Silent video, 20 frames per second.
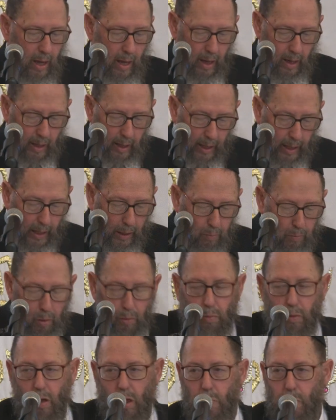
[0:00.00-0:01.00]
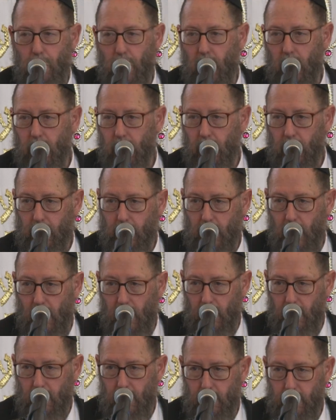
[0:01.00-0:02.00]
And He will respond in
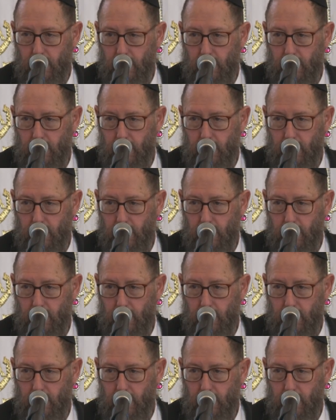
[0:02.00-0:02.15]
kind.